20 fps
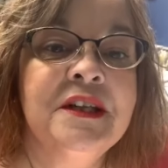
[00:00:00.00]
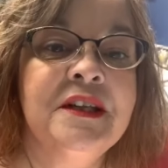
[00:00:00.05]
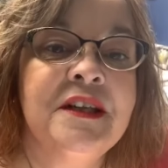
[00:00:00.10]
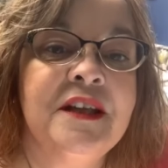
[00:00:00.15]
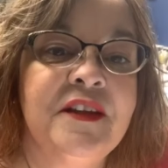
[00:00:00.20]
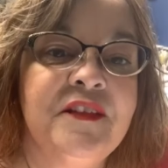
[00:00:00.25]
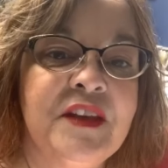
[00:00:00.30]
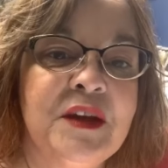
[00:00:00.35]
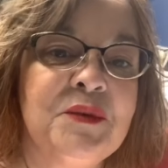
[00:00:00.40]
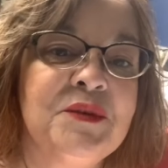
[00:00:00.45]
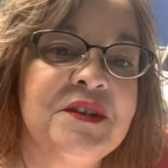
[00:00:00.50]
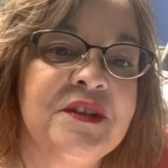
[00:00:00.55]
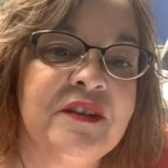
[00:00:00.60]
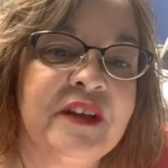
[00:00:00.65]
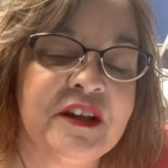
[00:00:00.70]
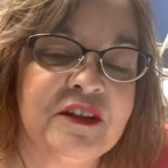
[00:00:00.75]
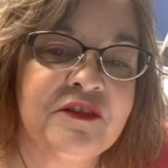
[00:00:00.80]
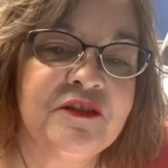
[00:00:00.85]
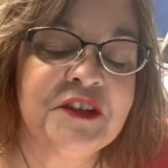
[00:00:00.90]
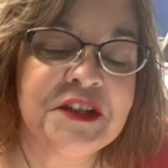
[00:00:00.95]
and that was a
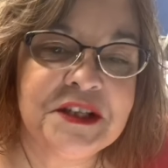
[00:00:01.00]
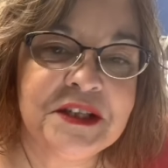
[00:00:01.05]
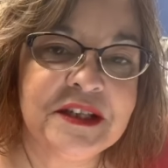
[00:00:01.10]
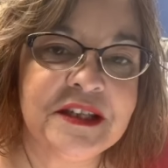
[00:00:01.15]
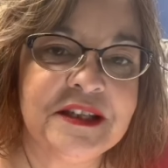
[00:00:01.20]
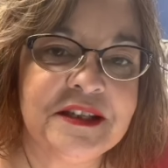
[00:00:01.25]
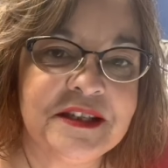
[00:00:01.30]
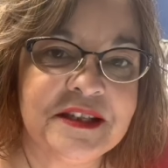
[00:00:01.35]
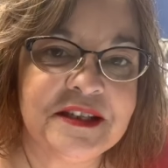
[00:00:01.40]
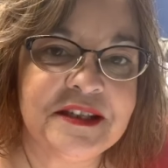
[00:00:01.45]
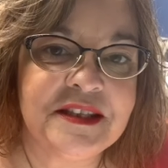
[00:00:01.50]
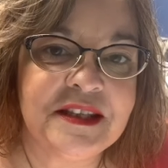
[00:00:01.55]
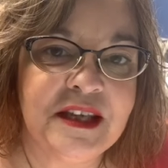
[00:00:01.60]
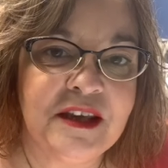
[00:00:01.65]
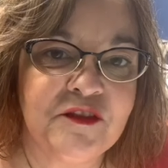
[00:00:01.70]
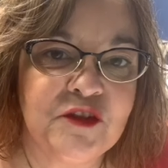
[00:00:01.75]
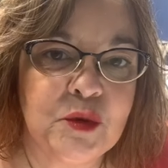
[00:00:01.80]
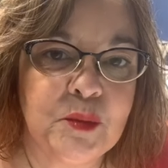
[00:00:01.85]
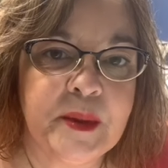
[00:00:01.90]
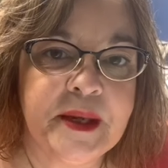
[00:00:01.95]
lot of fun to get to see
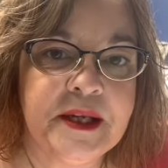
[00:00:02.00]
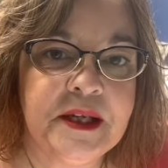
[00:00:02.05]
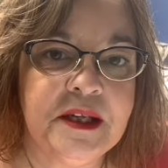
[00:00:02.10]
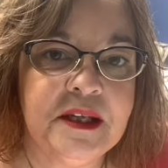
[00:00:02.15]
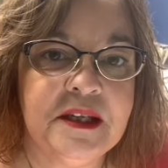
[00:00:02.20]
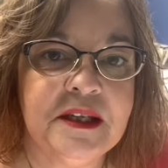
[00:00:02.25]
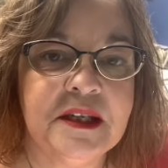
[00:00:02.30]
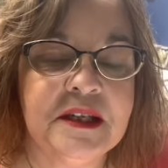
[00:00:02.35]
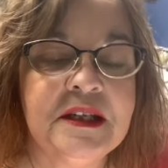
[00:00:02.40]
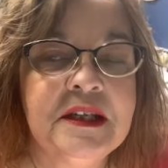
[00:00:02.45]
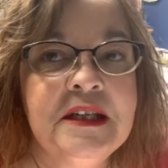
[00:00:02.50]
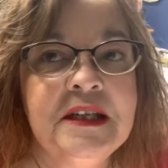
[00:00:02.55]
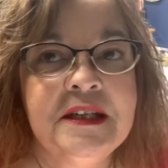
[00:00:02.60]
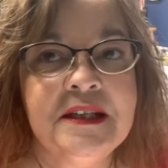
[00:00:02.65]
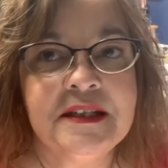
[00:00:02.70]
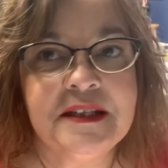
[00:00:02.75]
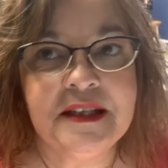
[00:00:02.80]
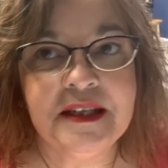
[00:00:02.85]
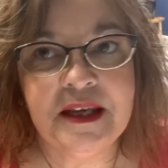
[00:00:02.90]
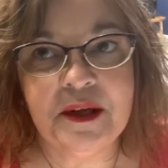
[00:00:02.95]
everybody and
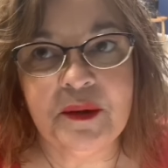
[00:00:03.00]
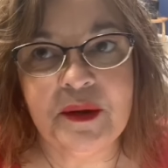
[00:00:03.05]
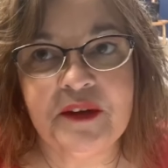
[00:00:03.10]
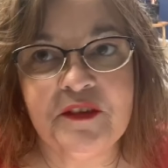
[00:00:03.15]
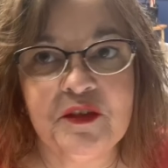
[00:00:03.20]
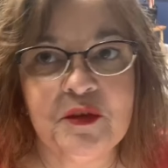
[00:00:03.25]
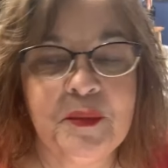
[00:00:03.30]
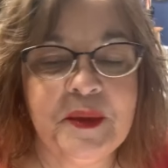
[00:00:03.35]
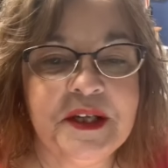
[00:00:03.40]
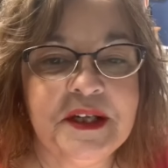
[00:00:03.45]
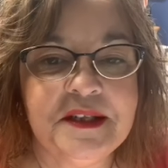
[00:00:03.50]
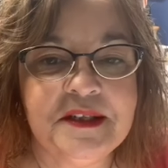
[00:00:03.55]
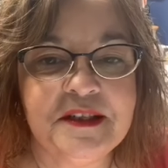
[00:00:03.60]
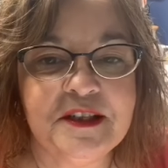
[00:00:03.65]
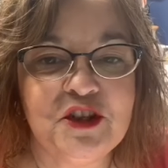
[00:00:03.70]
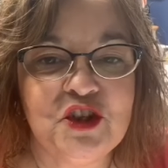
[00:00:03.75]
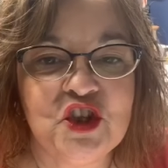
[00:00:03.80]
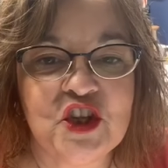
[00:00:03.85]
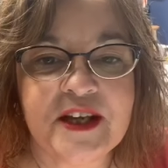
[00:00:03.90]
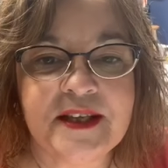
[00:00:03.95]
see how everybody's
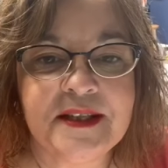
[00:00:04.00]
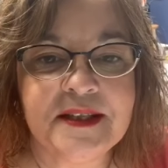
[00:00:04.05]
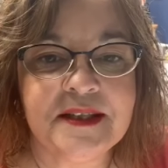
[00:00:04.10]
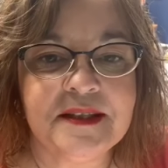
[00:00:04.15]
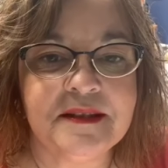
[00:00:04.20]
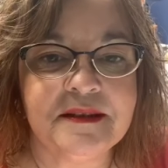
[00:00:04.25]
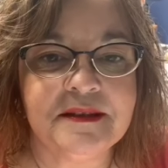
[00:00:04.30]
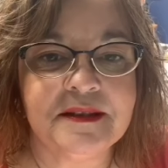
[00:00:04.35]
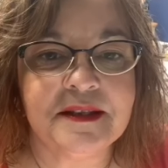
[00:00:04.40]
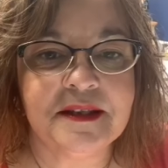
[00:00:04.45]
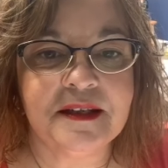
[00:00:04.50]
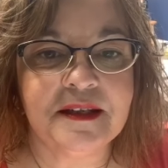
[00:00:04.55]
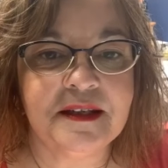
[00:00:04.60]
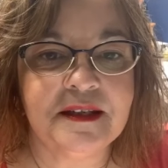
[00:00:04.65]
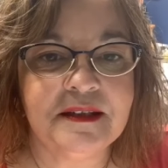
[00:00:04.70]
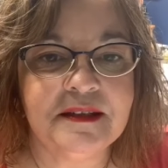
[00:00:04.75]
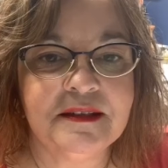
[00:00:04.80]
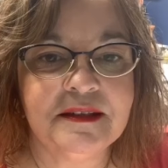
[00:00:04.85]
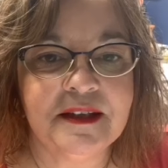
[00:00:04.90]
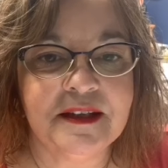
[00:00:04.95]

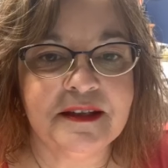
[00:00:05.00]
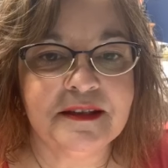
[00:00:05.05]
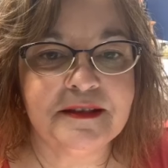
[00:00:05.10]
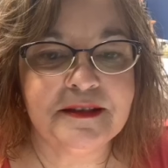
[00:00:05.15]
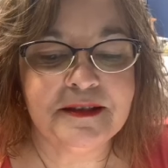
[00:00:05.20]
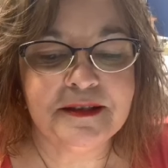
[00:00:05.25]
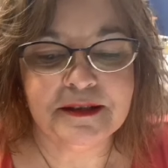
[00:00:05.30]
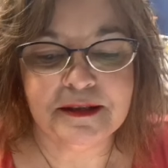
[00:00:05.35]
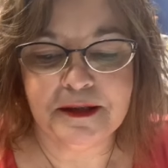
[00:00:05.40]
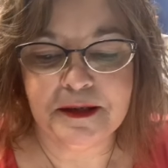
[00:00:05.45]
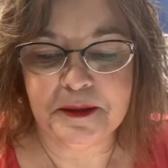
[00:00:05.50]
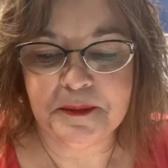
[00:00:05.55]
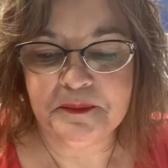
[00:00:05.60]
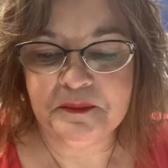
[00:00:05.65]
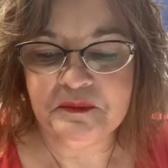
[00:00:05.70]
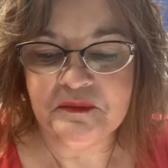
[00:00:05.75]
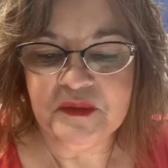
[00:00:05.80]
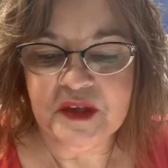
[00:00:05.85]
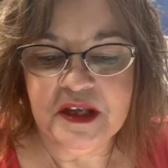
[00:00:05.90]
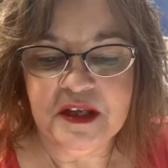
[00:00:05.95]
adjusting. And
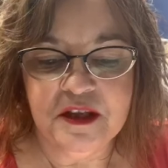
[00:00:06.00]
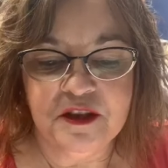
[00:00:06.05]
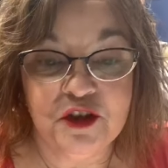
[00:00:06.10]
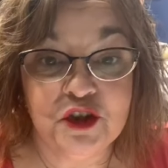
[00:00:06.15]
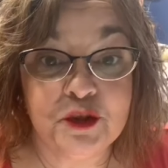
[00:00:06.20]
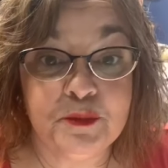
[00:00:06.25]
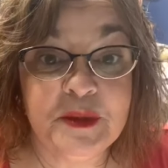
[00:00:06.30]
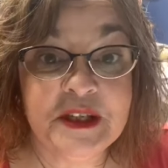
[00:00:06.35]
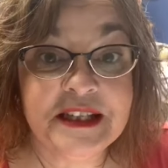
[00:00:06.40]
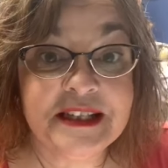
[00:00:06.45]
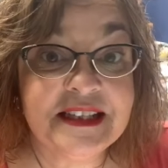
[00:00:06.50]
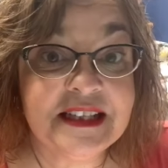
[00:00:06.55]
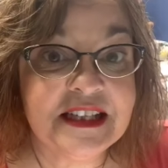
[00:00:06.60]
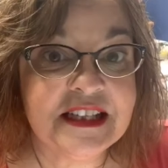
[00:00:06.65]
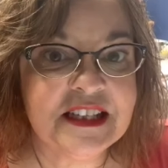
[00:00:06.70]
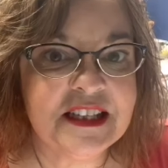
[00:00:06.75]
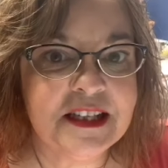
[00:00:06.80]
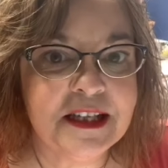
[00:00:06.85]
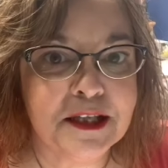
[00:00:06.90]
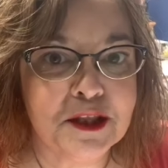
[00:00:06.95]
there's a big
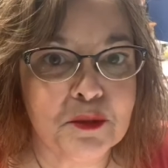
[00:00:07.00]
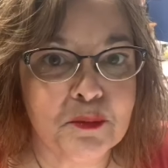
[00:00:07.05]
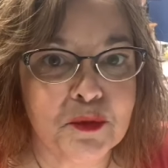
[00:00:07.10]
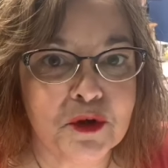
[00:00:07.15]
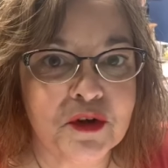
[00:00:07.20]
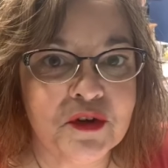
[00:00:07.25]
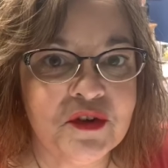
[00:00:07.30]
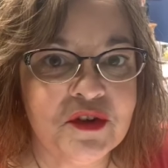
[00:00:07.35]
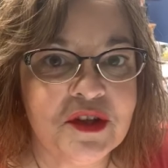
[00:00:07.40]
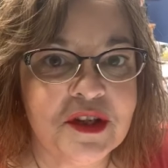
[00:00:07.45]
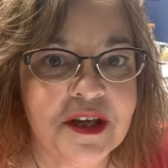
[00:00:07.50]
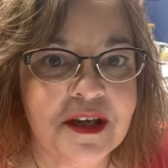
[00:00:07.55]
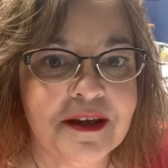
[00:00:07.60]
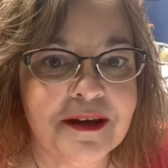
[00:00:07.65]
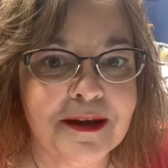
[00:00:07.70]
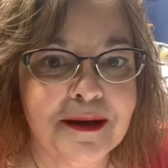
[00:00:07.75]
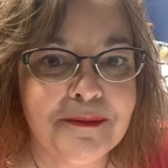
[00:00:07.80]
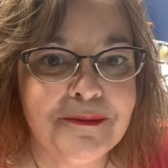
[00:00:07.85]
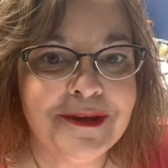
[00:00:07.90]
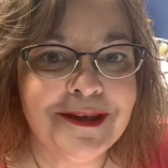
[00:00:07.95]
60th birthday
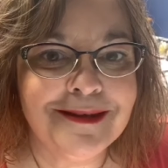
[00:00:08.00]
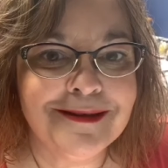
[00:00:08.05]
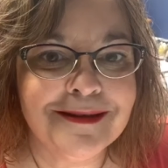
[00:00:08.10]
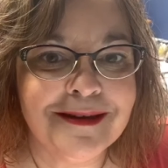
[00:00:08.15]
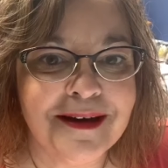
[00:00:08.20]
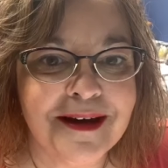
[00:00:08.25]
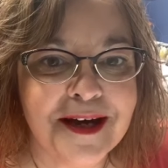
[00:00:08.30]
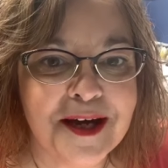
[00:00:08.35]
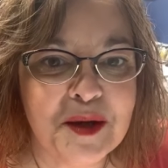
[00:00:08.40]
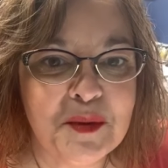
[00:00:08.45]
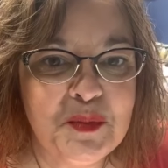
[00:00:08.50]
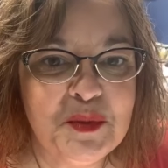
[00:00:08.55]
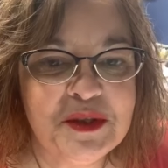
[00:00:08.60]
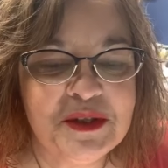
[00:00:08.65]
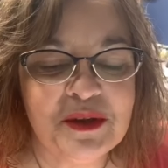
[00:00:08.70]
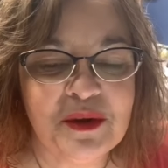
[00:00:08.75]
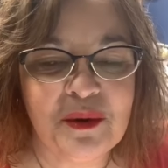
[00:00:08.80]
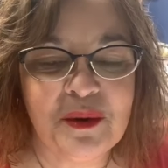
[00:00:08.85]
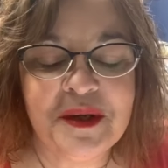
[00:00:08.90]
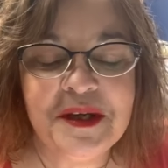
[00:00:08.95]
coming up,
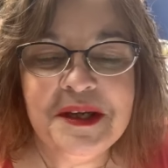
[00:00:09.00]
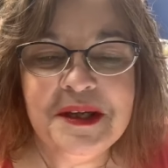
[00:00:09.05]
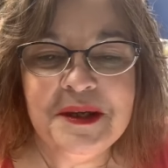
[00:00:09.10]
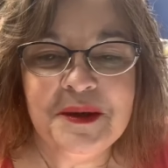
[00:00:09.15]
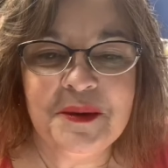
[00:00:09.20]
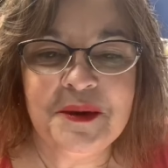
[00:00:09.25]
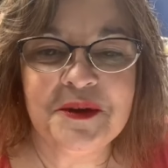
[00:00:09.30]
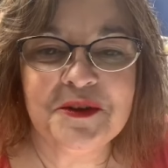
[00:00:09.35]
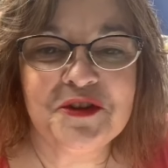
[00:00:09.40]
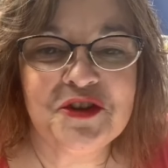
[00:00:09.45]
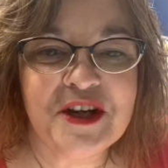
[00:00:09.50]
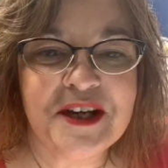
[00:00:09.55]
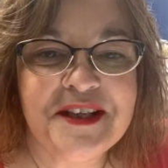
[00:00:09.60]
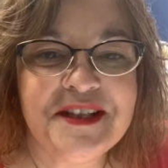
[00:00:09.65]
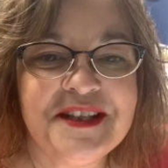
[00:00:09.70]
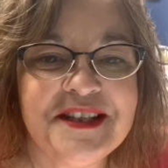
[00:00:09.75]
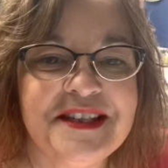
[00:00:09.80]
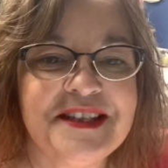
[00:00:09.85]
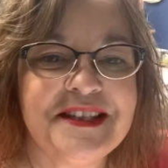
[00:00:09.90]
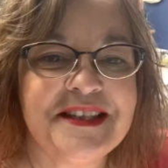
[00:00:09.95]
so we were trying
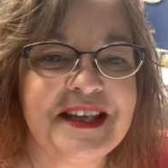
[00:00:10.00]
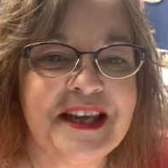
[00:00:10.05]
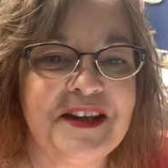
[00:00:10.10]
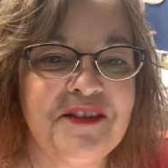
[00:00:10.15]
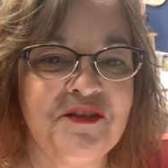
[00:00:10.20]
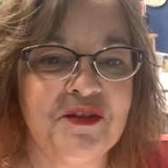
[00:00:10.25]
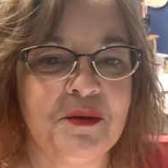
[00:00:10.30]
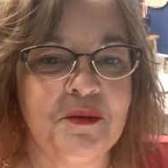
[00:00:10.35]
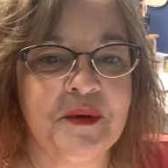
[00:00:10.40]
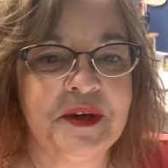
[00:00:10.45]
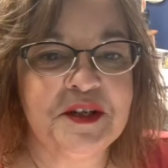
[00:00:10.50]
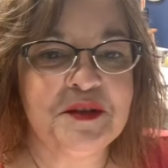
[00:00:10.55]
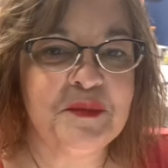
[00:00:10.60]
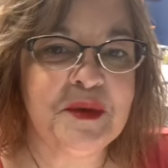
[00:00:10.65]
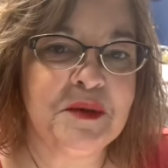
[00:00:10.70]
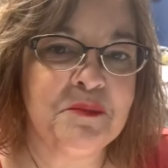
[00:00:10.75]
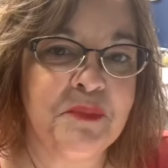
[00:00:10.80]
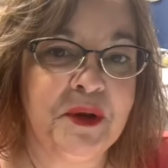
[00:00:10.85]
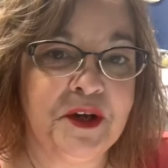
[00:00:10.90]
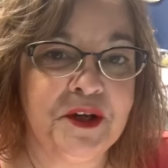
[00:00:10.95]
to decide if we wanted to
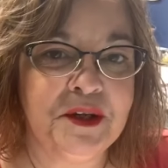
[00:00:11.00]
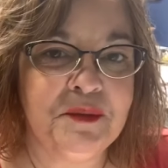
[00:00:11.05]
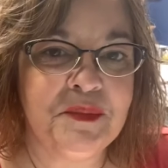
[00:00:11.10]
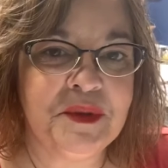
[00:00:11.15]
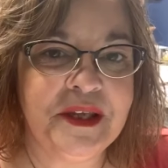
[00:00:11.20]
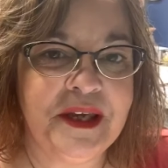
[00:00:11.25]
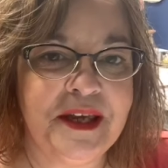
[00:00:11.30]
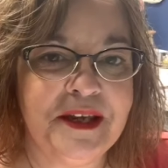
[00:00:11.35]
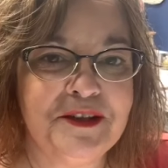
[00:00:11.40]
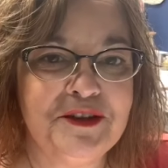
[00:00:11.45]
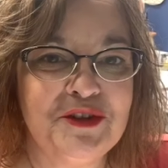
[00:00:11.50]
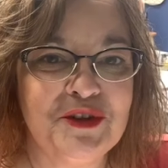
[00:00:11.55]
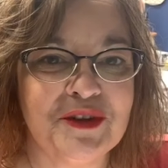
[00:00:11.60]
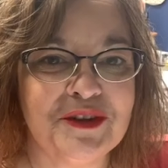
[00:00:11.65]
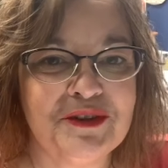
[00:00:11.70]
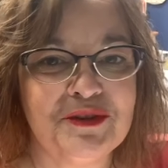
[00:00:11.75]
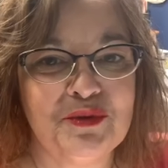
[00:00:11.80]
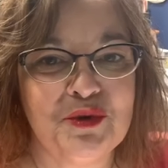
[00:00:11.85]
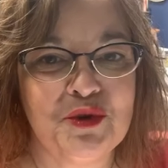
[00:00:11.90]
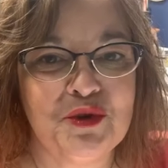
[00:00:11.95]
make party plans
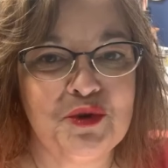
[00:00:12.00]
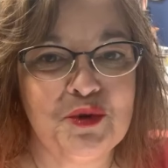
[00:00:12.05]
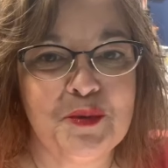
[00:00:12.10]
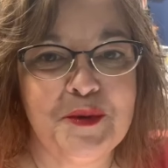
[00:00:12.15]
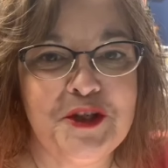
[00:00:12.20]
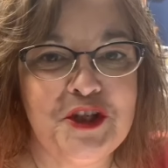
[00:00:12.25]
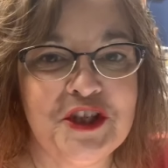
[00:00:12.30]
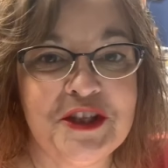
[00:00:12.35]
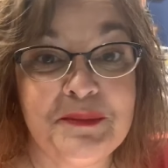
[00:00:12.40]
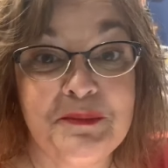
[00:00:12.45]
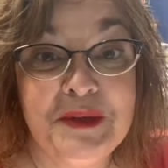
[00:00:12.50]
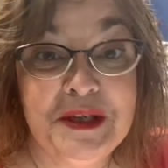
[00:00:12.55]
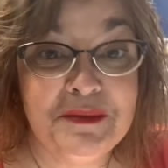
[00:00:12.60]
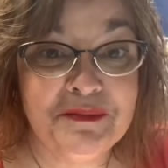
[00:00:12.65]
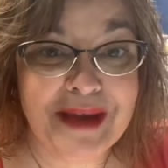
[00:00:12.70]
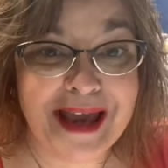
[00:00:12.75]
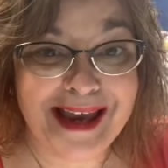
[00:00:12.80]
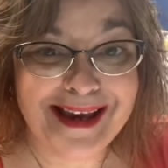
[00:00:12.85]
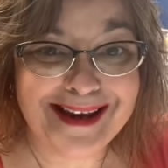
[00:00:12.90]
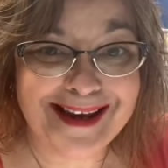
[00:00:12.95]
or should we just meet
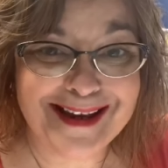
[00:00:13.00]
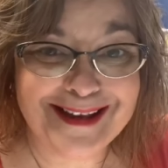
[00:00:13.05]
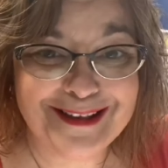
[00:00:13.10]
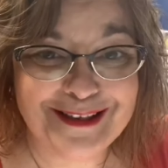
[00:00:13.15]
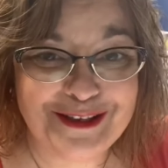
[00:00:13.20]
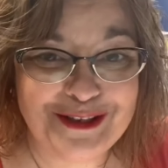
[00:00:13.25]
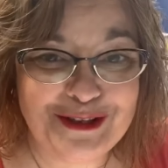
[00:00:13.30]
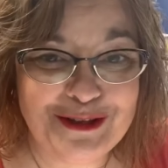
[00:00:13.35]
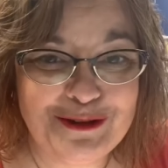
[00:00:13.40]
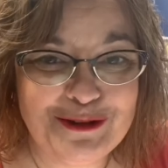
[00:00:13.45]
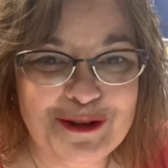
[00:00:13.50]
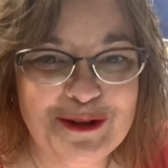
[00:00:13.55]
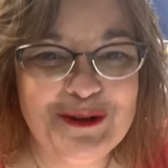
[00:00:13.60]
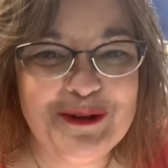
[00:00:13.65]
back on Zoom.